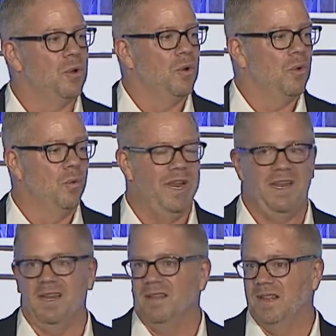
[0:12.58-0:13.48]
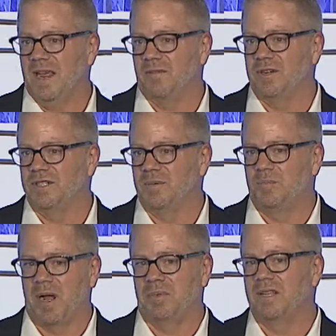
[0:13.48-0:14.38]
We leverage
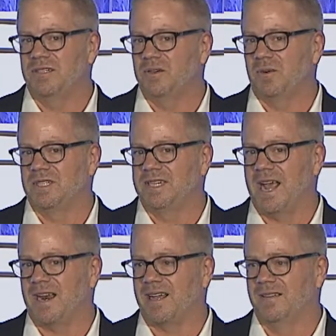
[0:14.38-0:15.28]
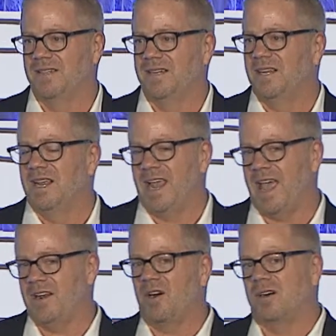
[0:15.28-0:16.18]
publicly sourced data
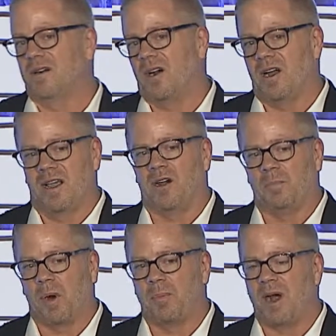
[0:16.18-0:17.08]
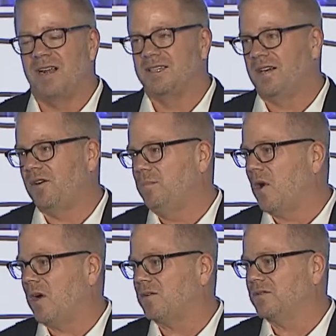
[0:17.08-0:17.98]
and our proprietary
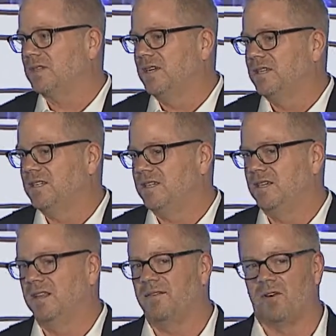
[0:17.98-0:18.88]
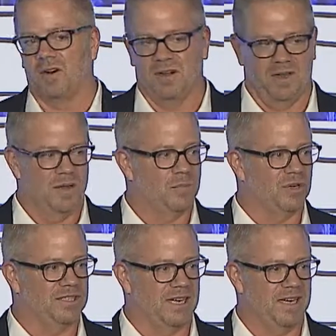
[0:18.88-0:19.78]
models to deliver
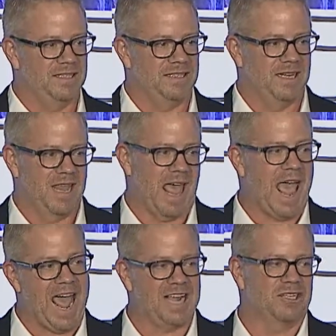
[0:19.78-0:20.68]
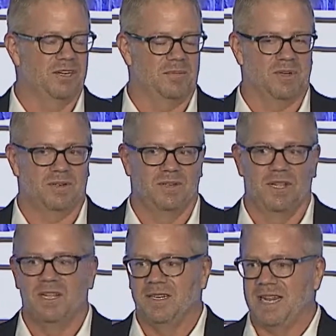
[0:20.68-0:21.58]
precise, actionable
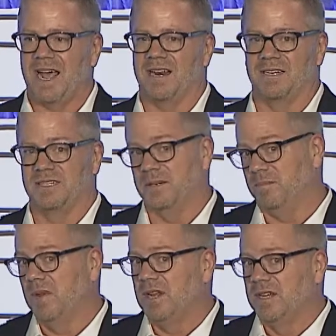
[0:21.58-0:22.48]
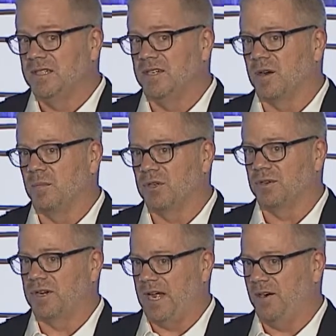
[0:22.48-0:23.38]
data to commercial
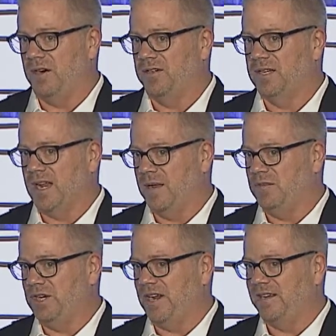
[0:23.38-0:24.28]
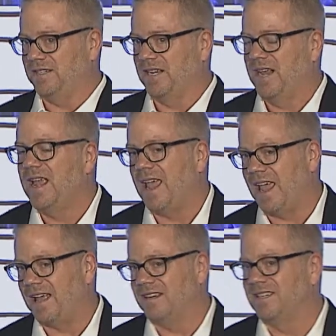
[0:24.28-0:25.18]
carriers, MGAs,
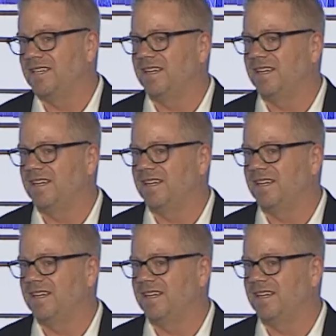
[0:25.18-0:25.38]
and